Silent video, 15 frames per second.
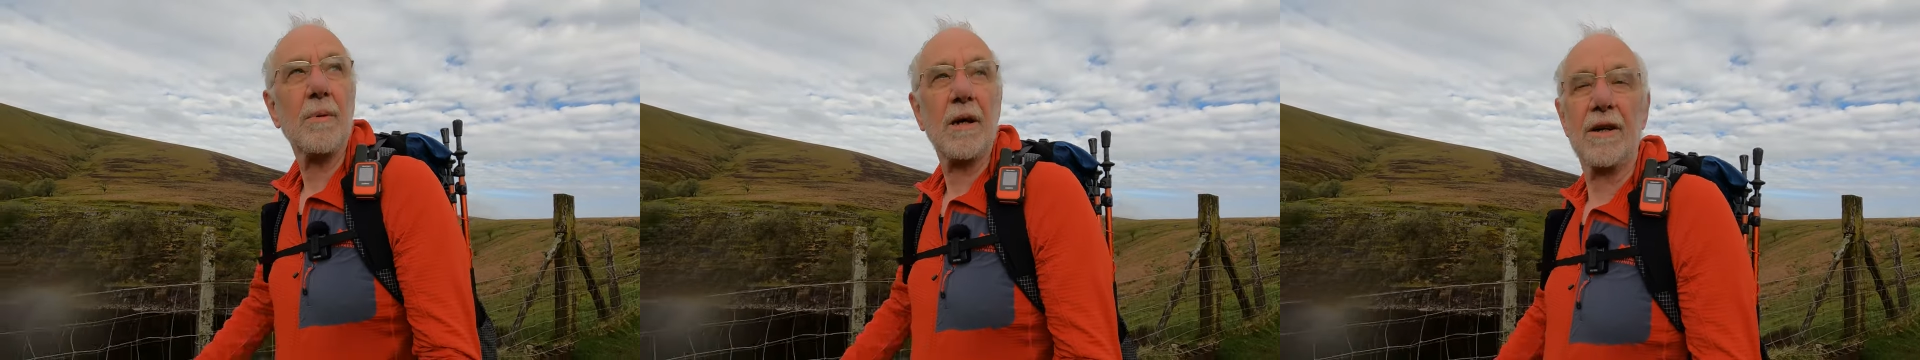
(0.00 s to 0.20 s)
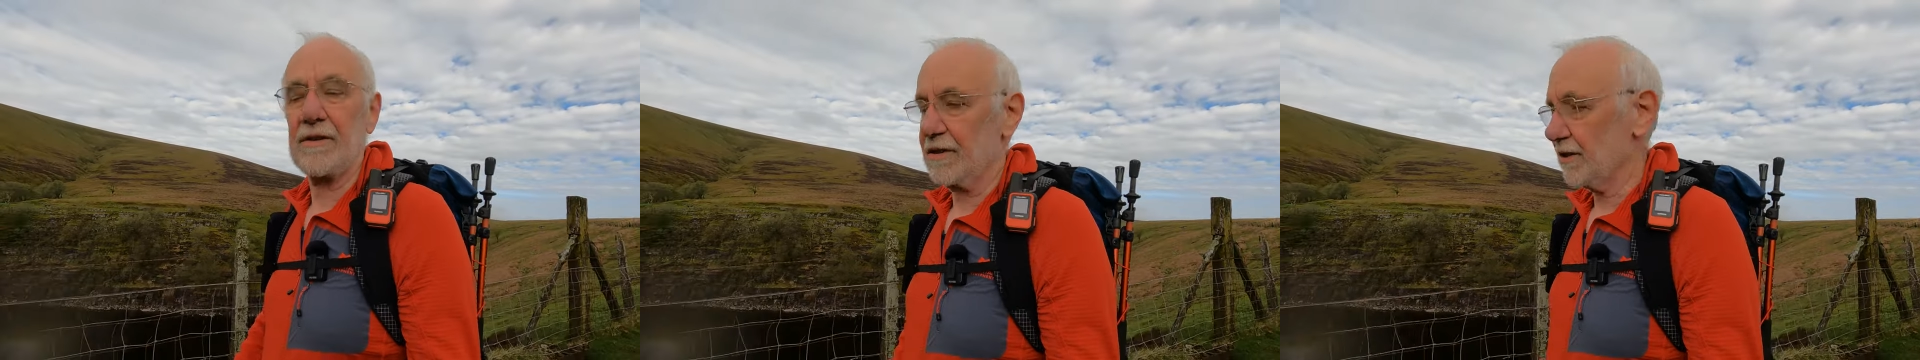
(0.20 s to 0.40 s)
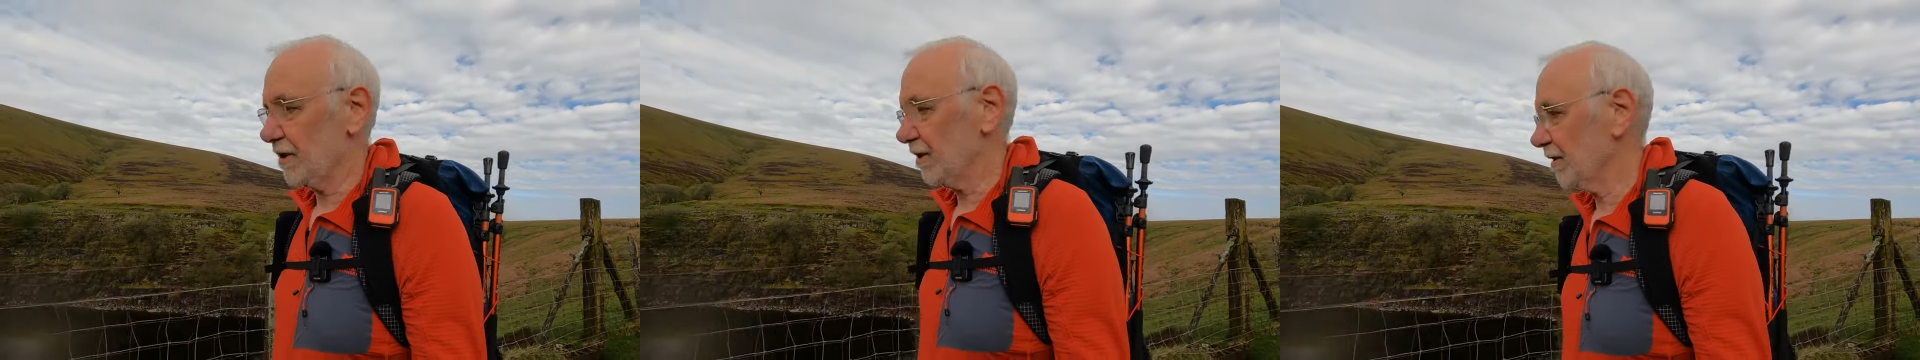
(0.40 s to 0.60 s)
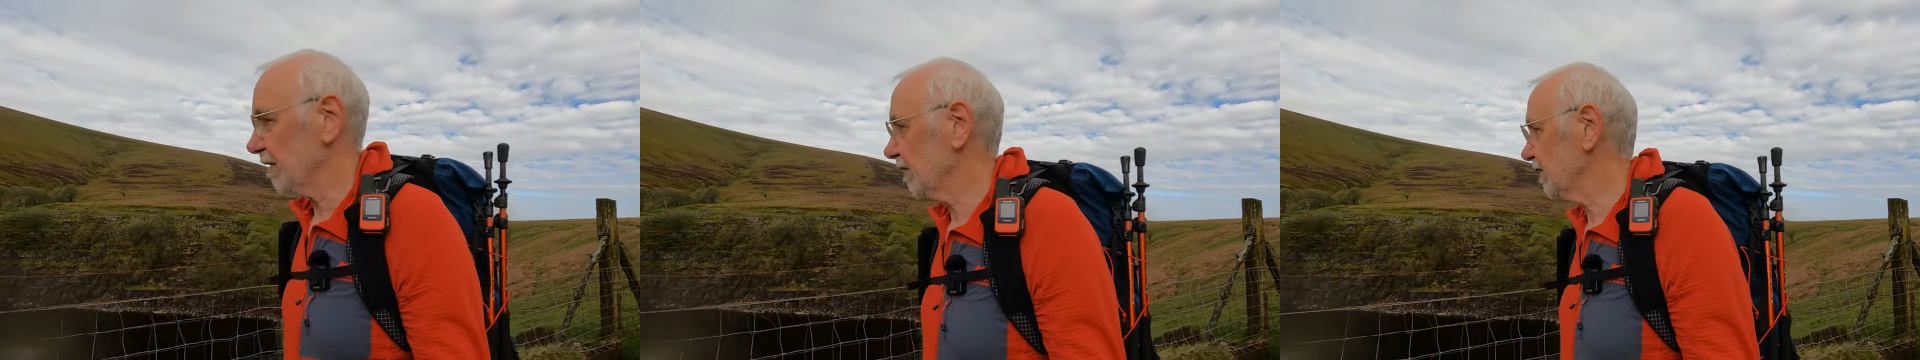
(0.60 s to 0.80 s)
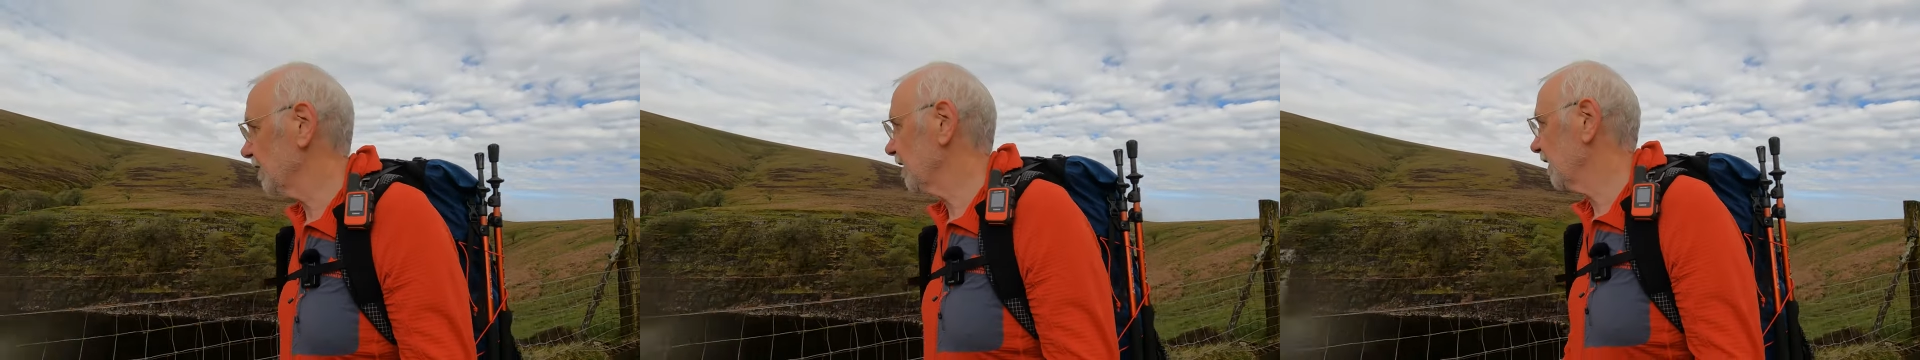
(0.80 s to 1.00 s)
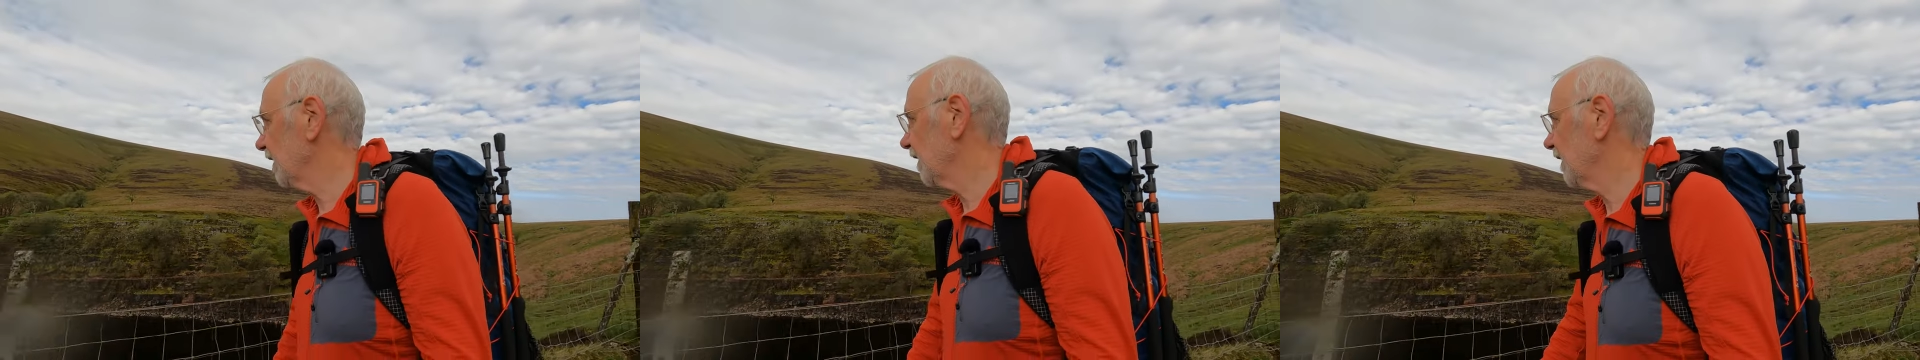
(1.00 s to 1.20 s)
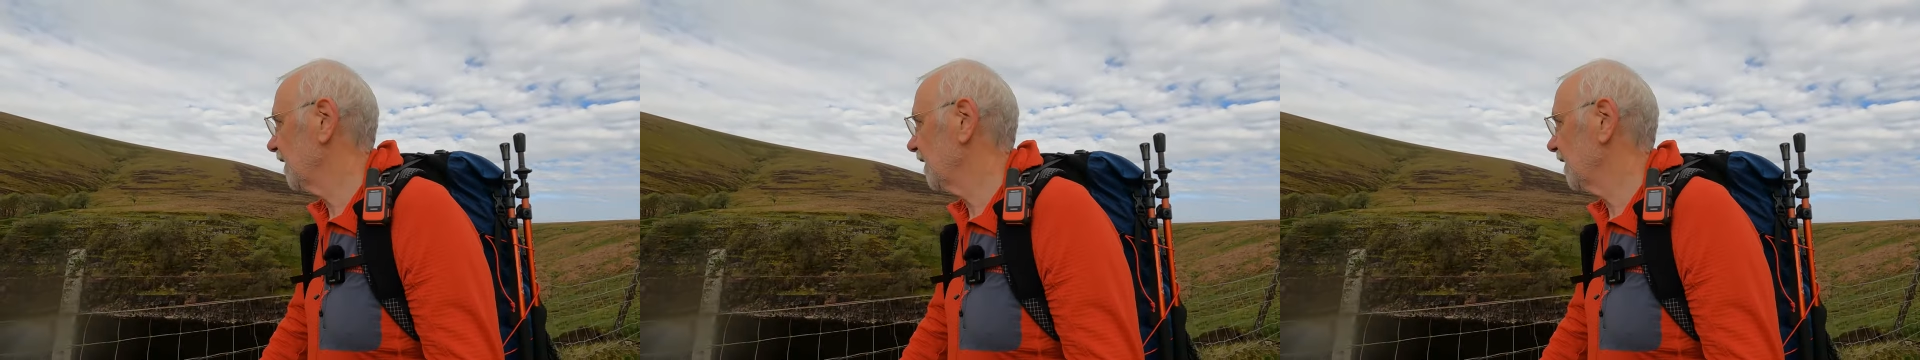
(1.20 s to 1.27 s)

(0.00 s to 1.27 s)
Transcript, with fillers: pair of socks.